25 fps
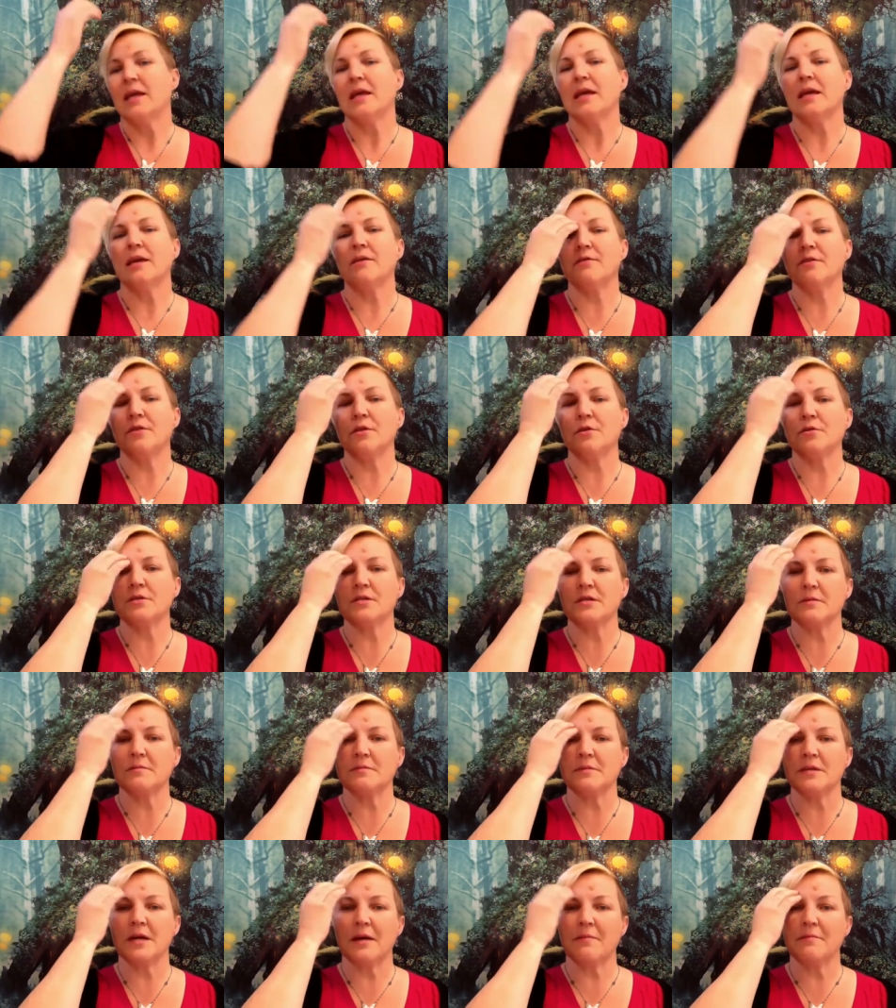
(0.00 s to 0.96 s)
Even though
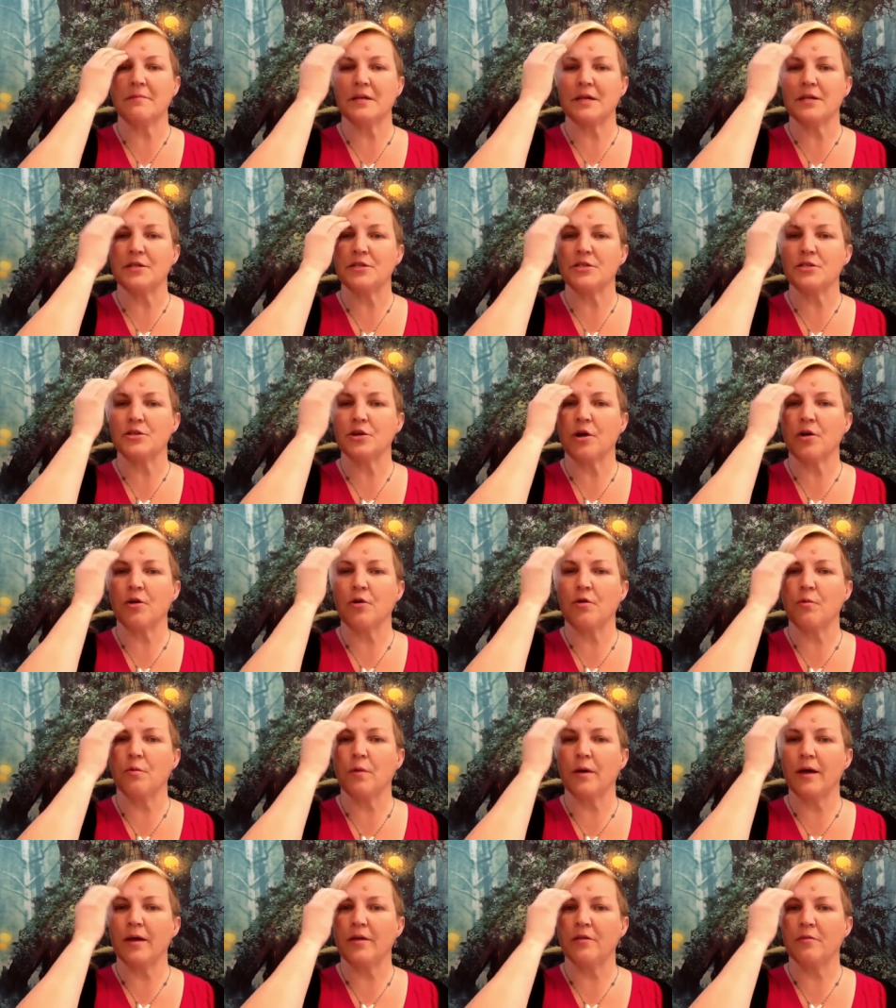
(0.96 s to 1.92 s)
sometimes I
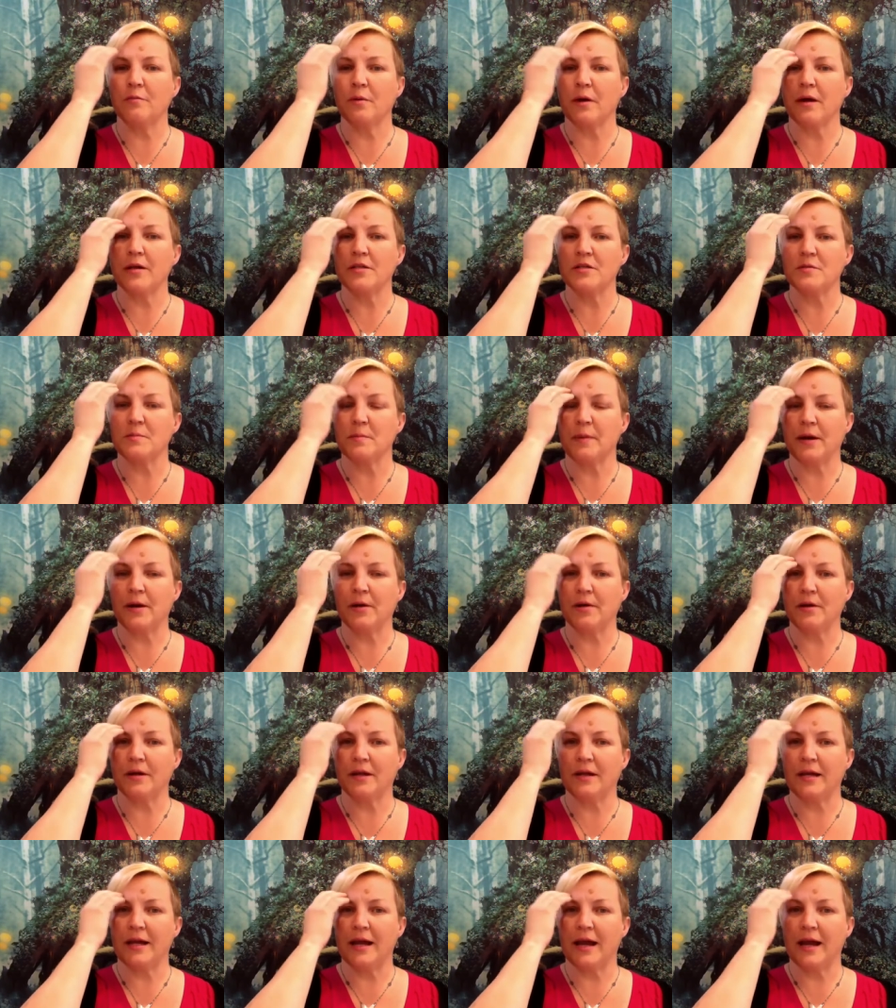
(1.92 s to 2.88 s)
struggle with
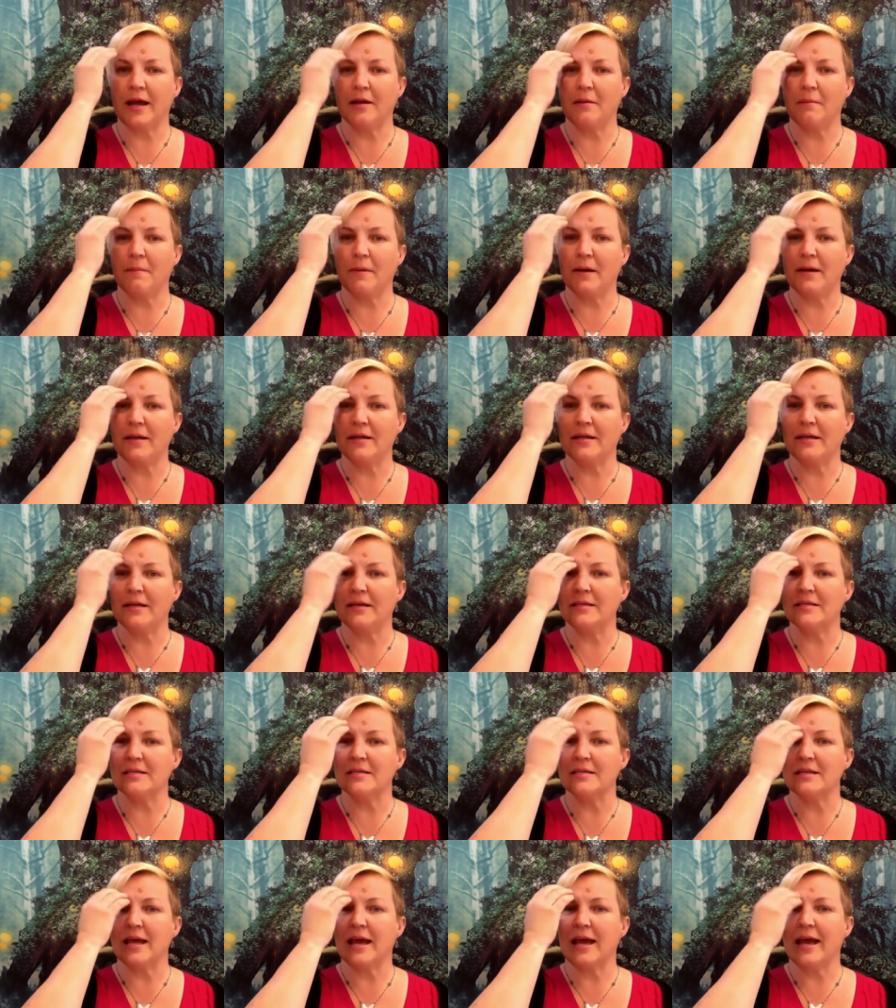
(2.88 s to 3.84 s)
prosperity and
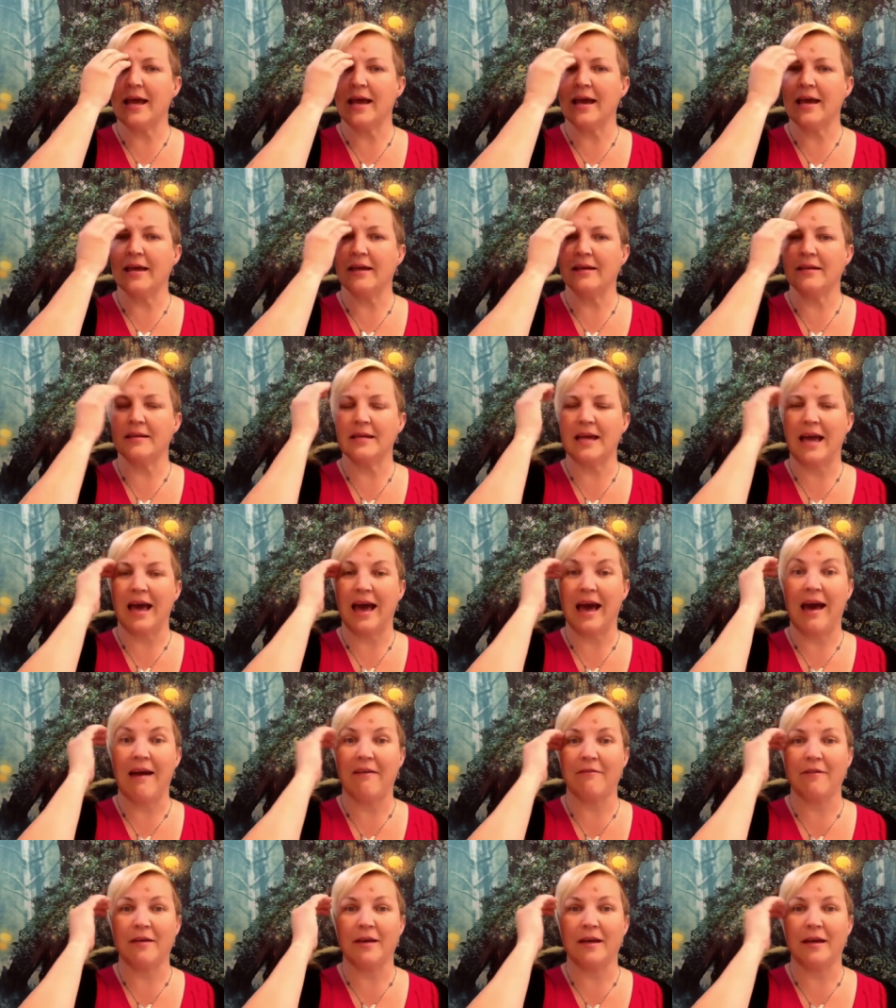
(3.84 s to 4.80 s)
abundance and
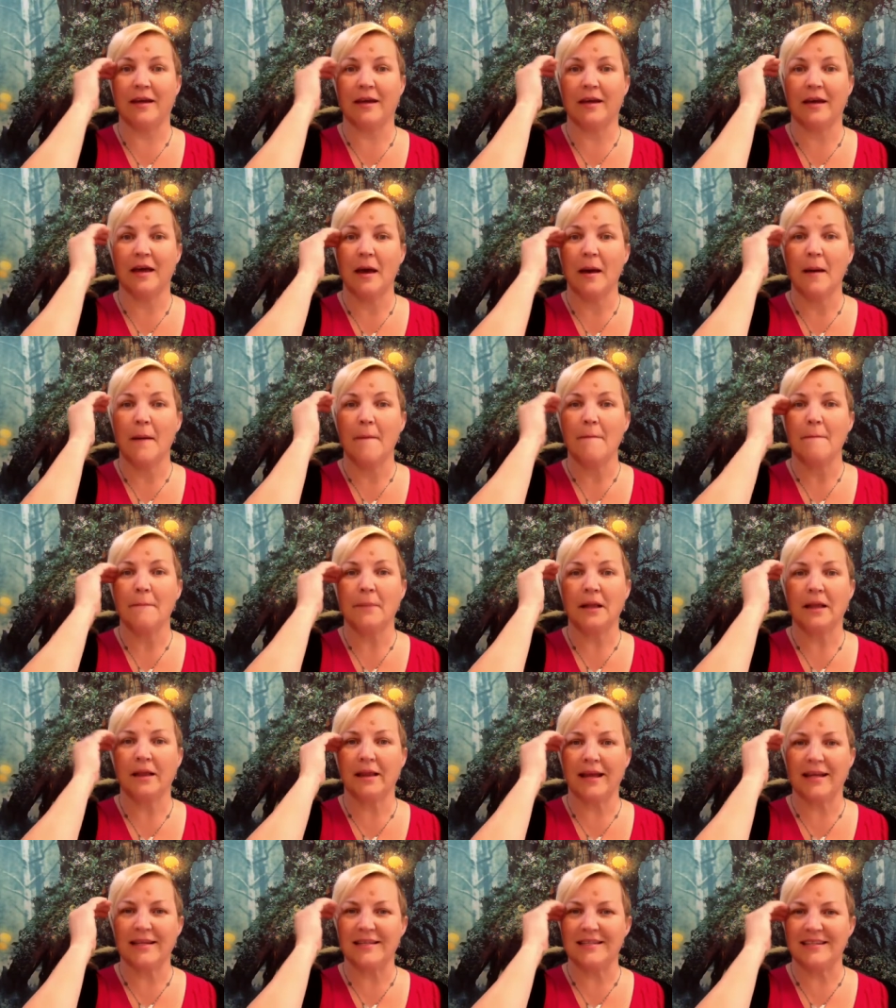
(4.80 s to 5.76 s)
having
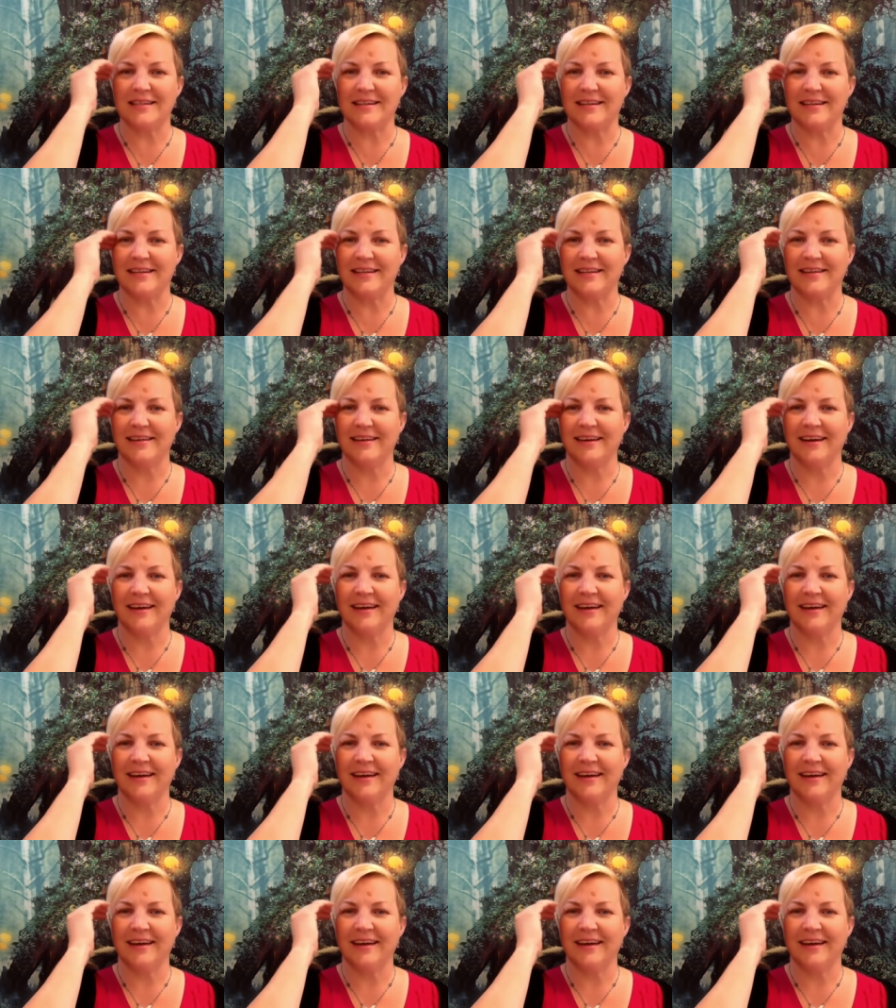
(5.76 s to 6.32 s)
plenty,